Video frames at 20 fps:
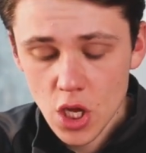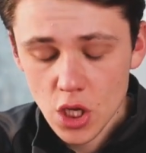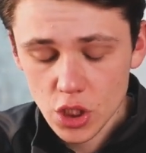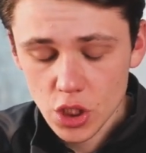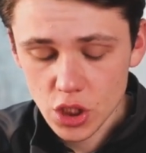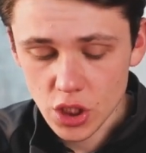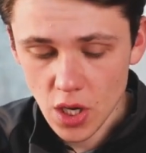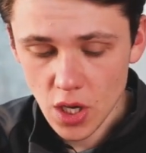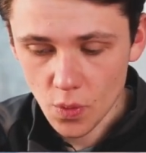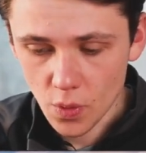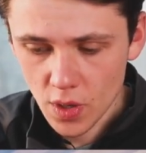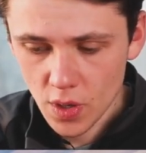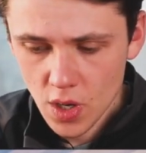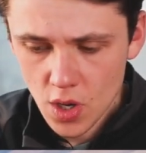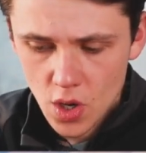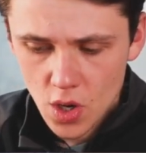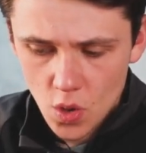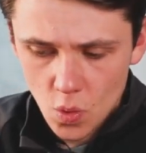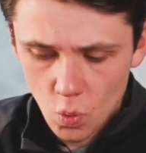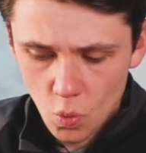So
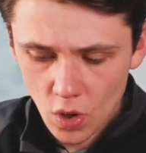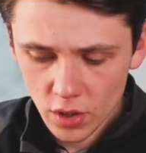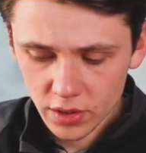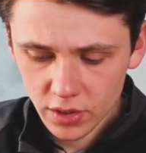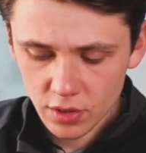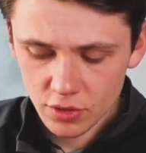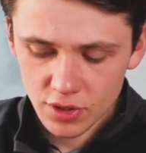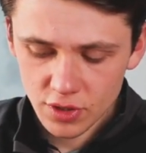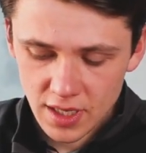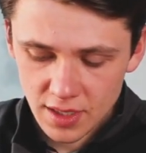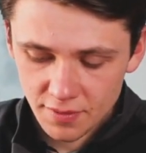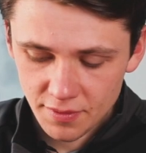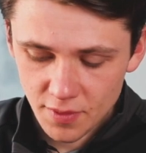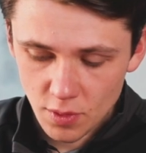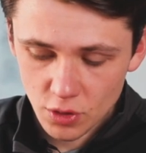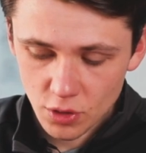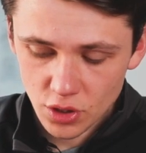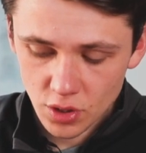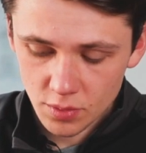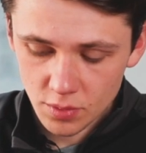what they're trying to
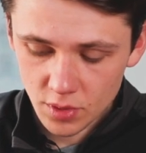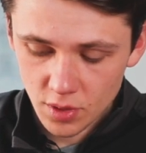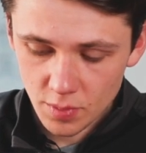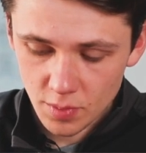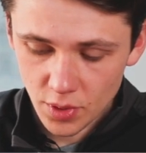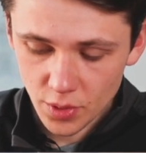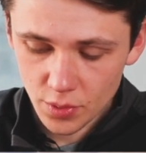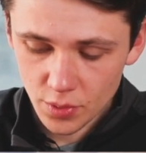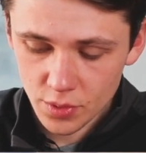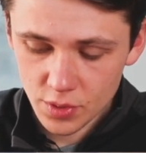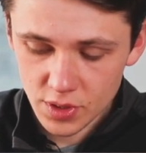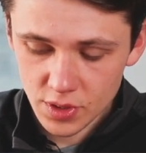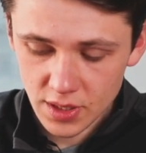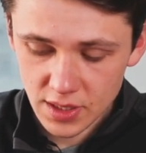focus on, the blues,